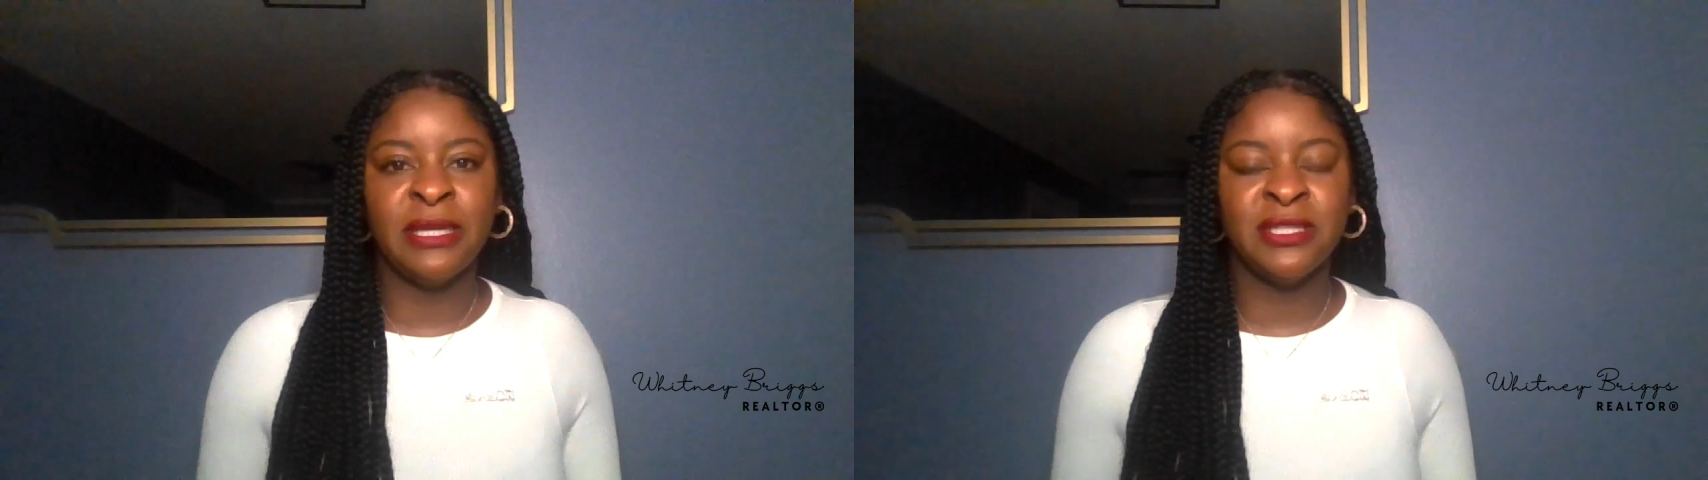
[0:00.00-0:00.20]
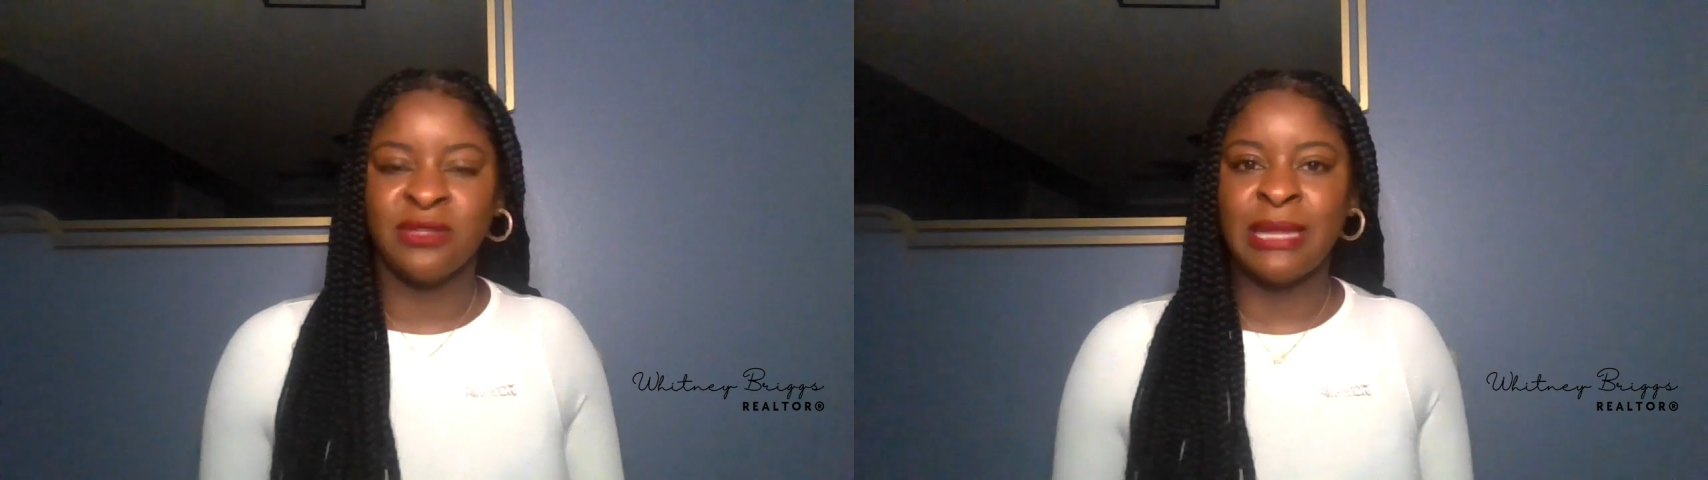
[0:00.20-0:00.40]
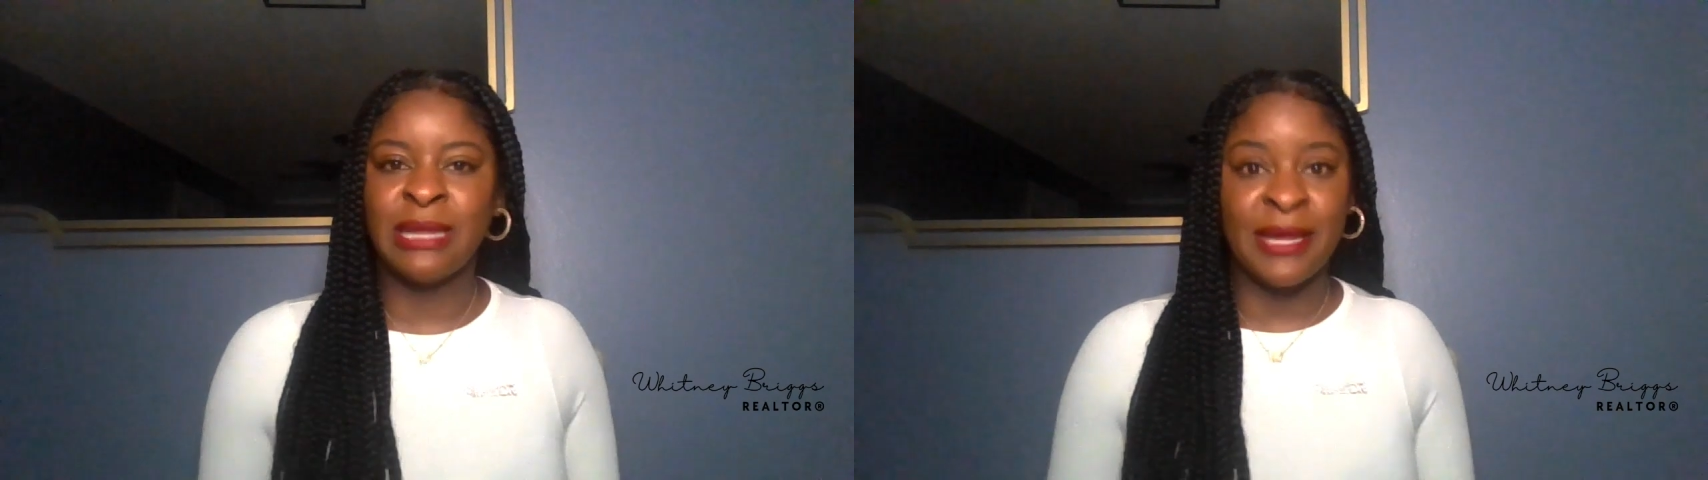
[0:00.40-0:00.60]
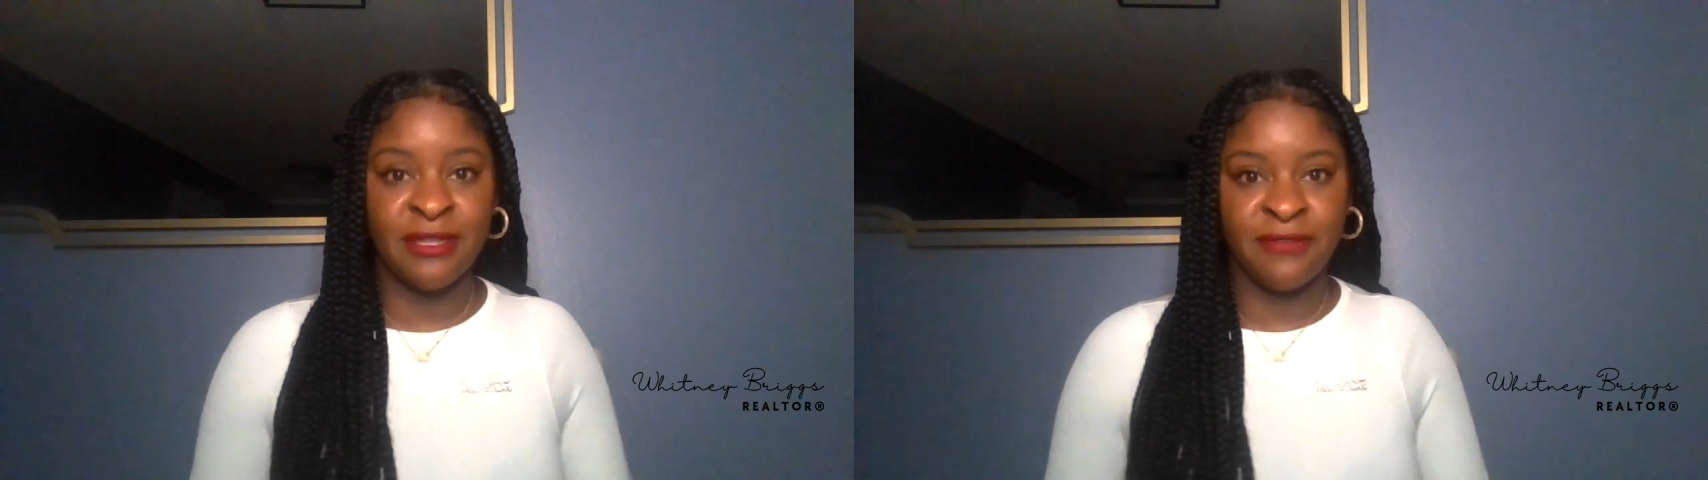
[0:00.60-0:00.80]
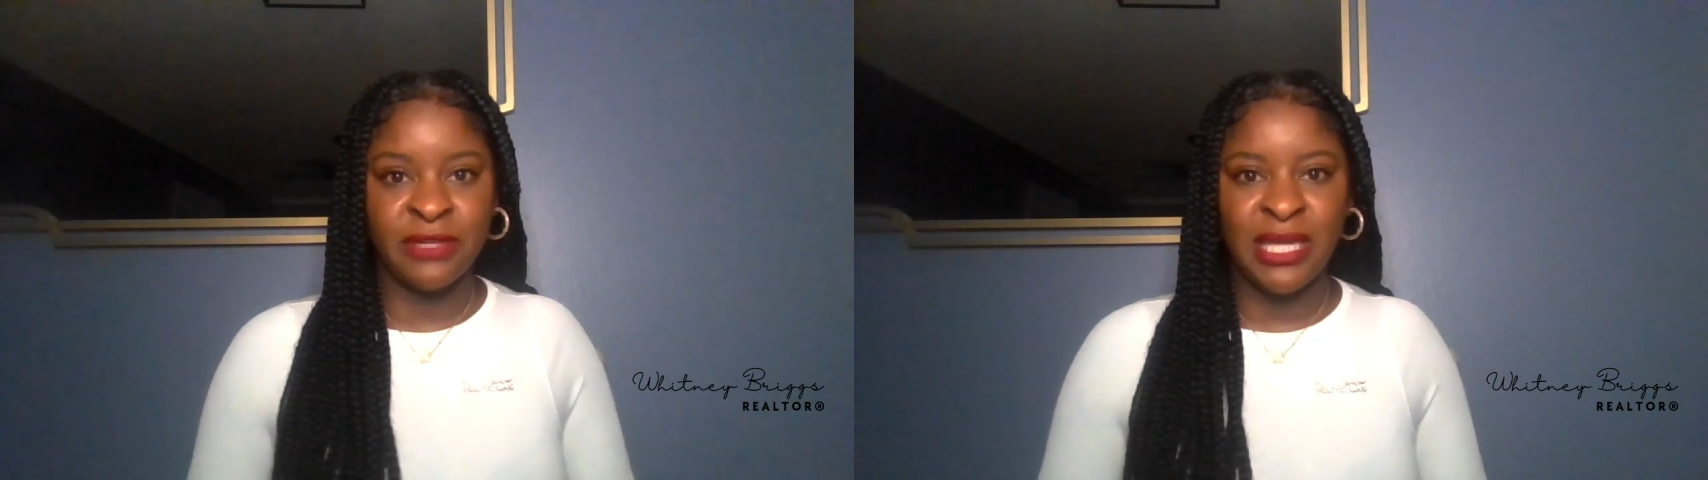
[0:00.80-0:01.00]
on a lot of
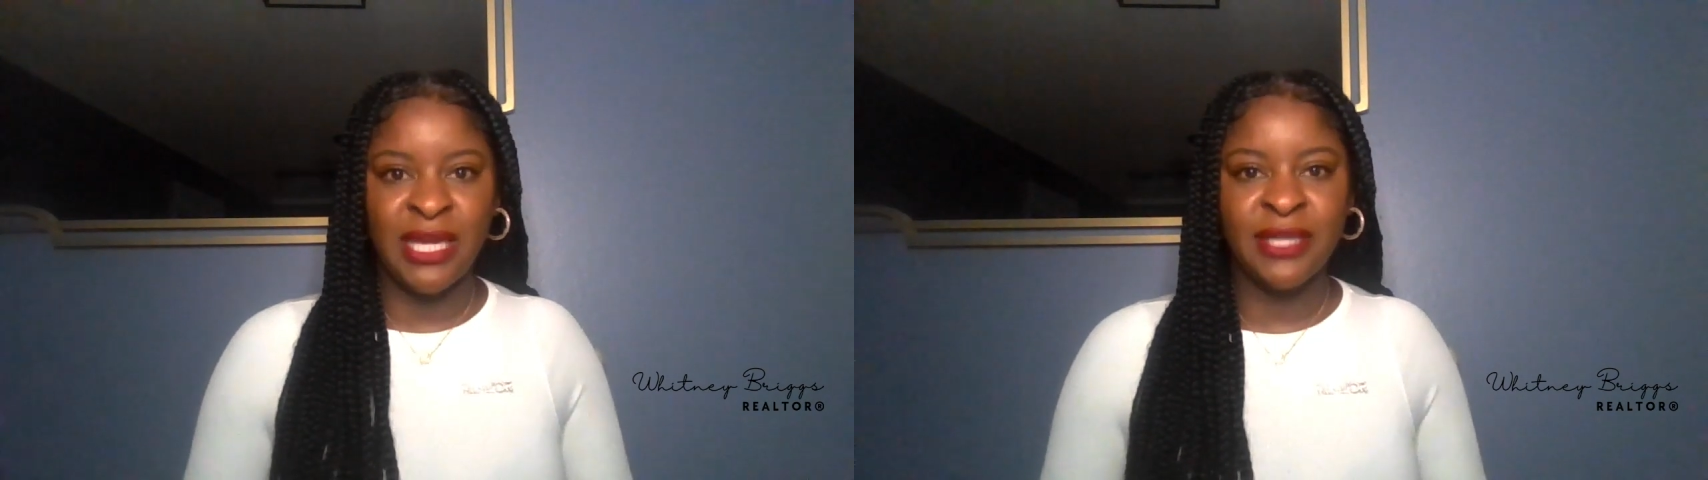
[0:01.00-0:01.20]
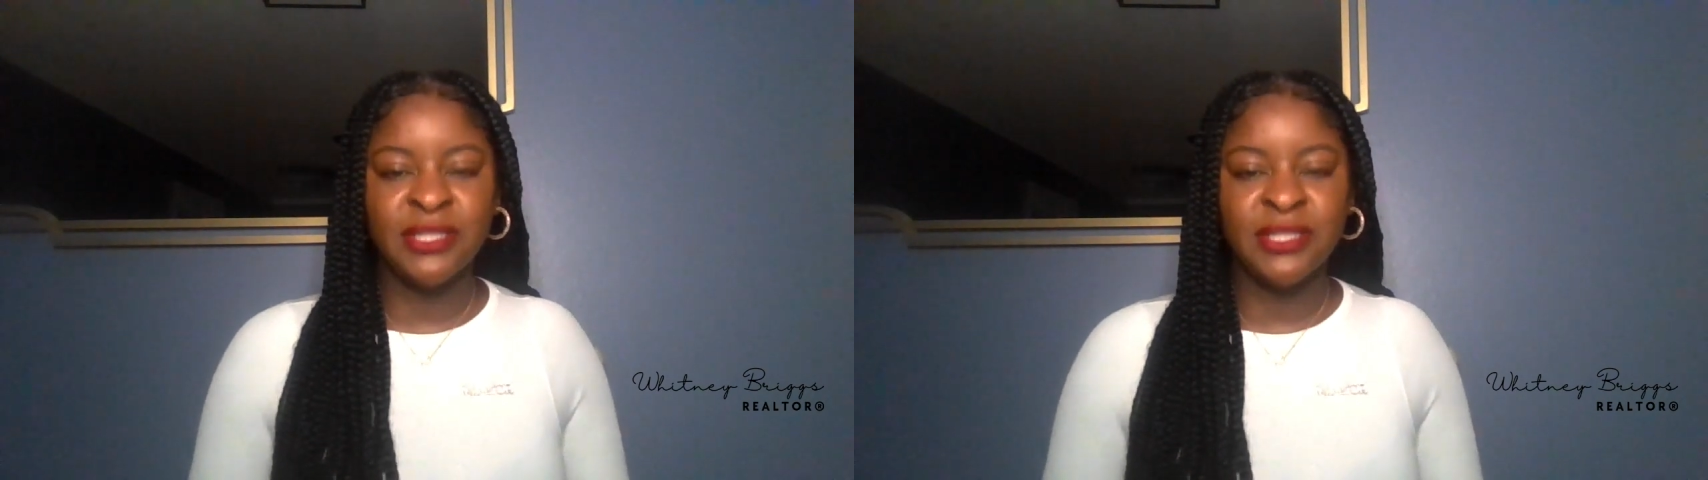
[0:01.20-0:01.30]
different things.